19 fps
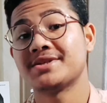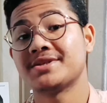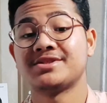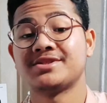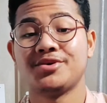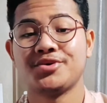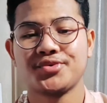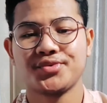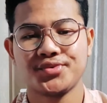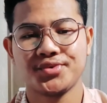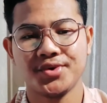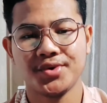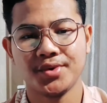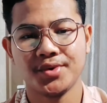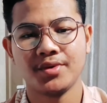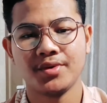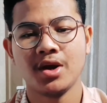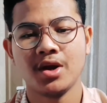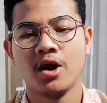personal
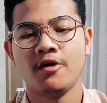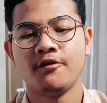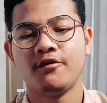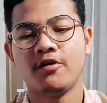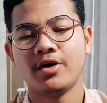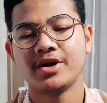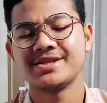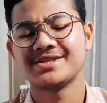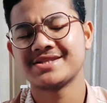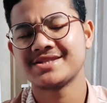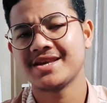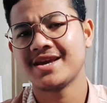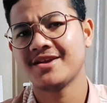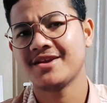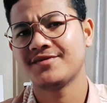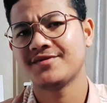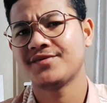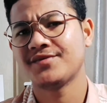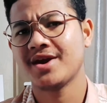growth. For
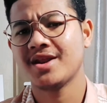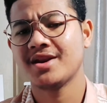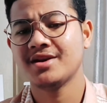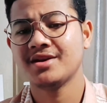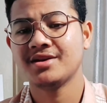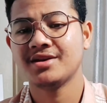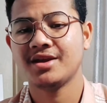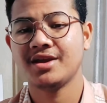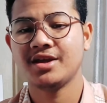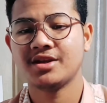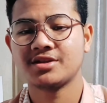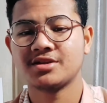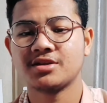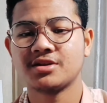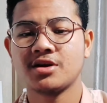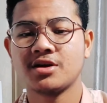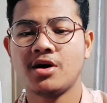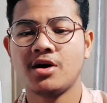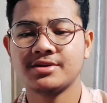instance, when
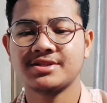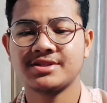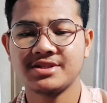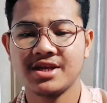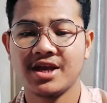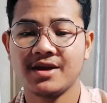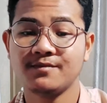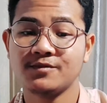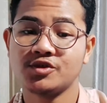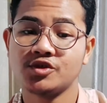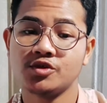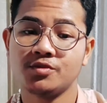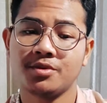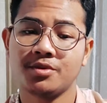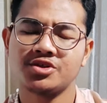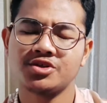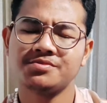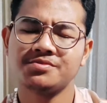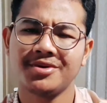it causes them to
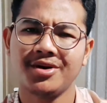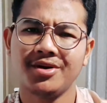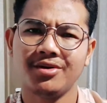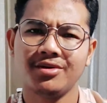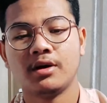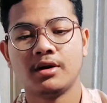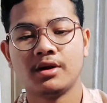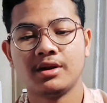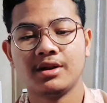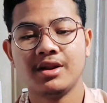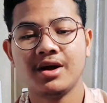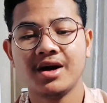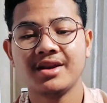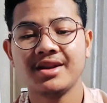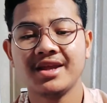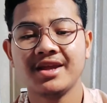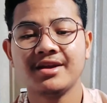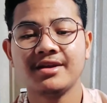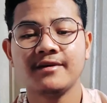postpone
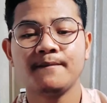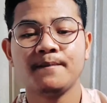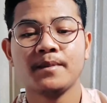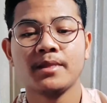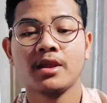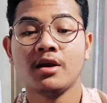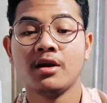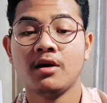learning